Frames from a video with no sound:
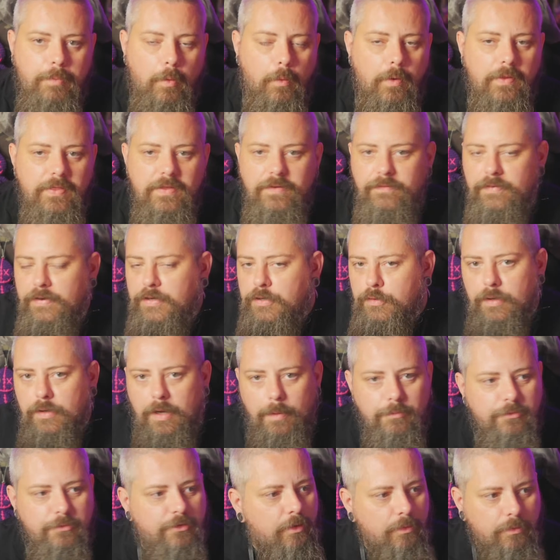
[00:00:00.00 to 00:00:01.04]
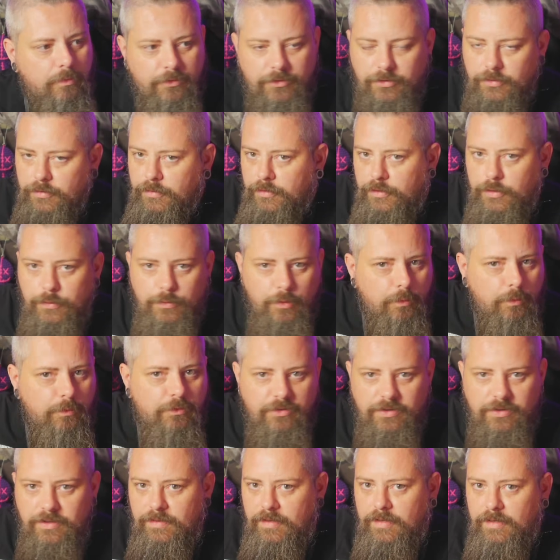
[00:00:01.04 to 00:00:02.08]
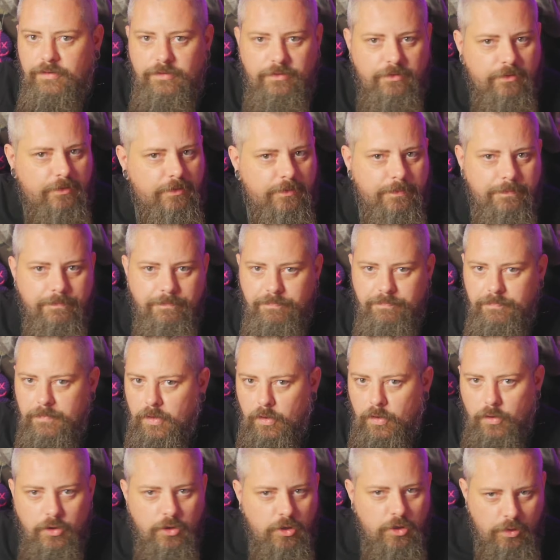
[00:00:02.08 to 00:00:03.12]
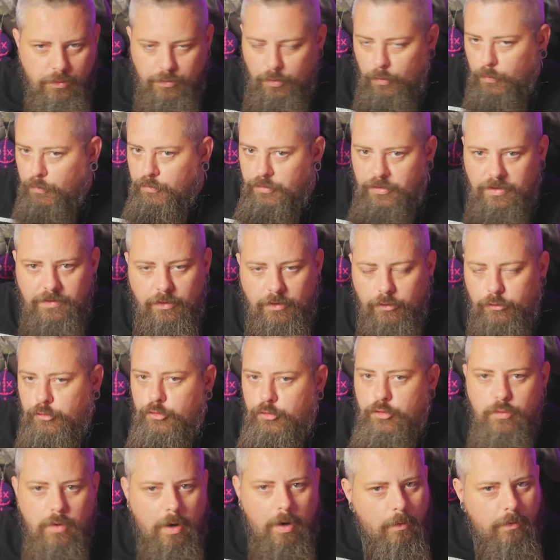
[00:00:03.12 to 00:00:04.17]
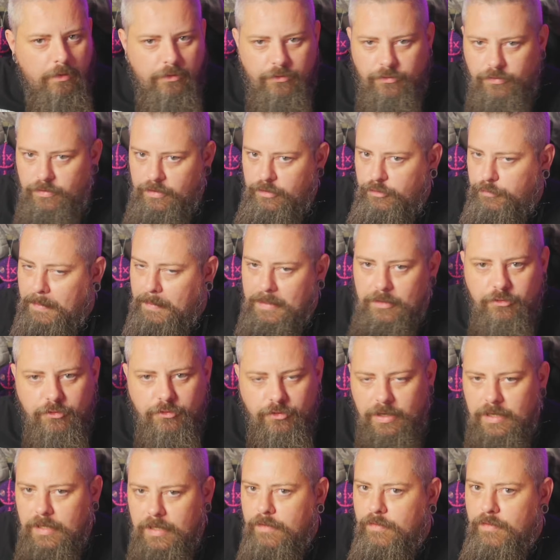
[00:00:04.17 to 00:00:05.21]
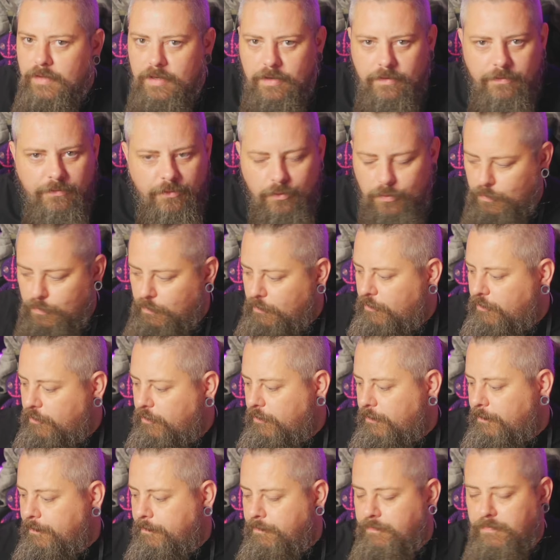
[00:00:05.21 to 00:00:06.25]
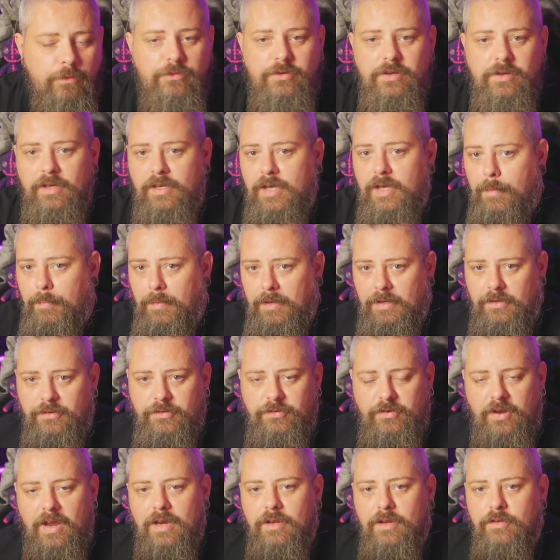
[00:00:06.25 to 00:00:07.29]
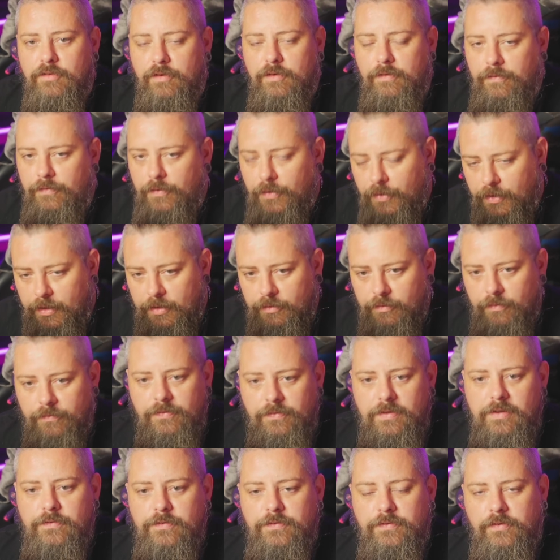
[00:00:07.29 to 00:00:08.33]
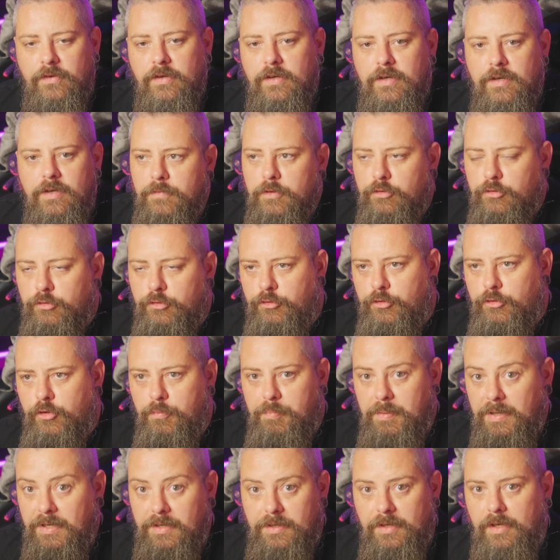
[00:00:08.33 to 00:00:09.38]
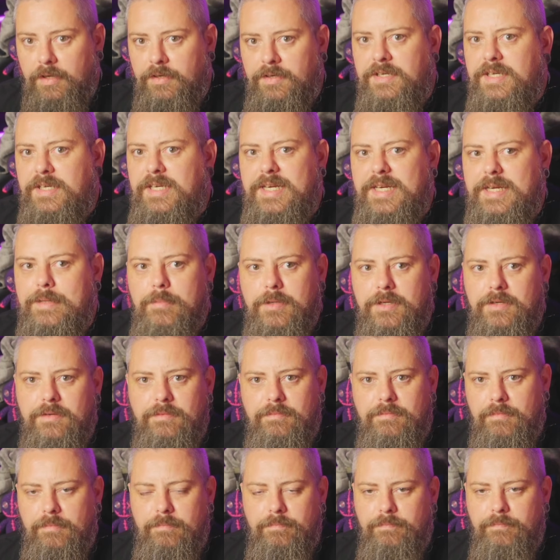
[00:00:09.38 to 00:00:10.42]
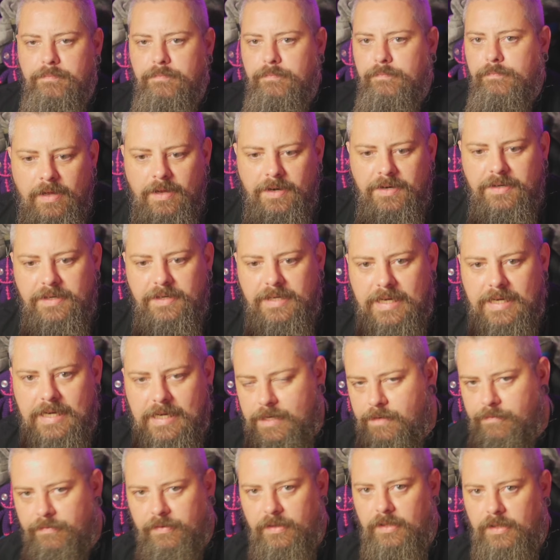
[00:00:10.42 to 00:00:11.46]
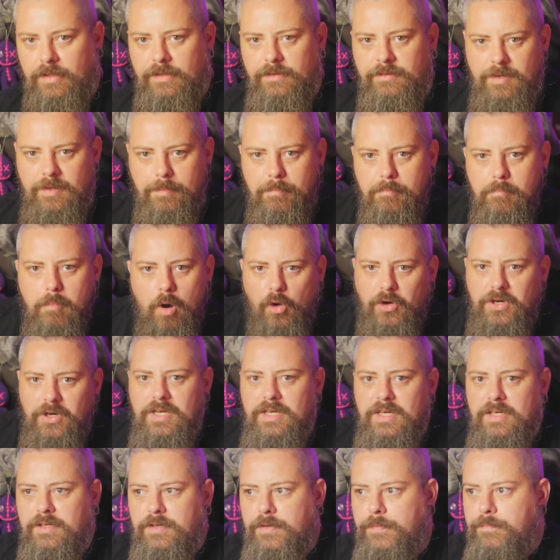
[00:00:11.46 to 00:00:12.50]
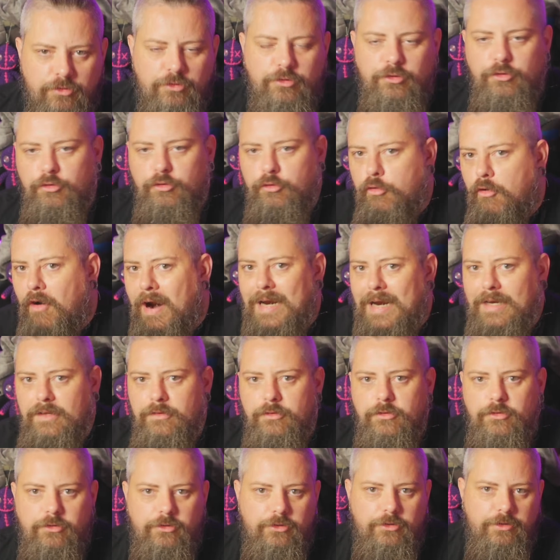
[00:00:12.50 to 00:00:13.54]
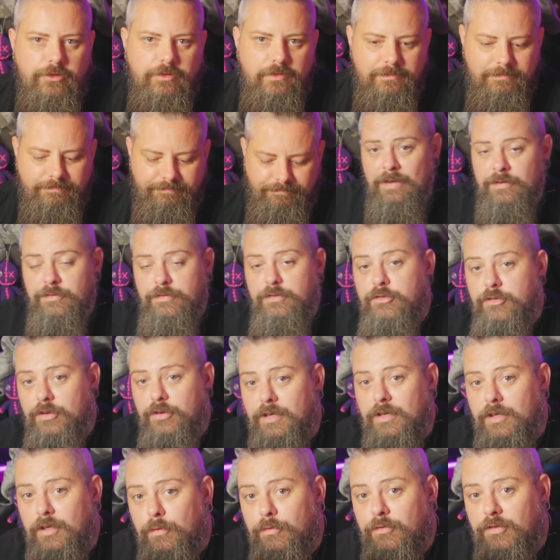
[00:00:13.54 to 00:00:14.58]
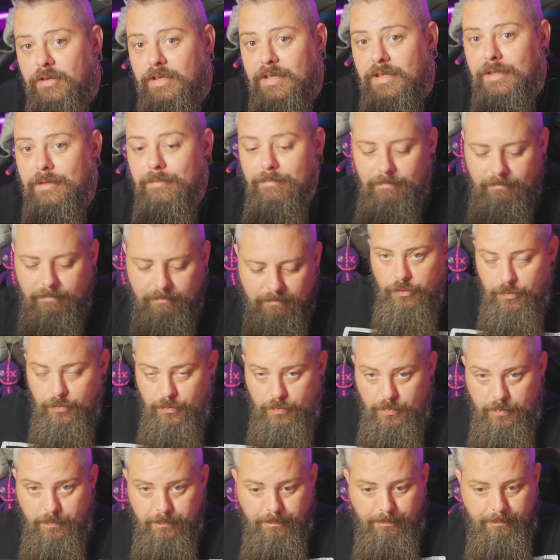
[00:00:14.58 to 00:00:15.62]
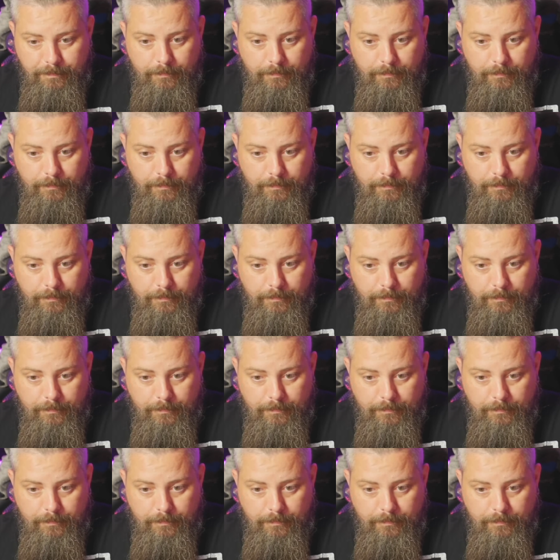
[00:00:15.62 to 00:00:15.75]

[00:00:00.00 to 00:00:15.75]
But when the video comes out, you don't see this. You don't see the 2 hours they spend shaking their phones. You see a couple of seconds of footage of these stupid demon and evil demonic scratch. That's the shit you see. So,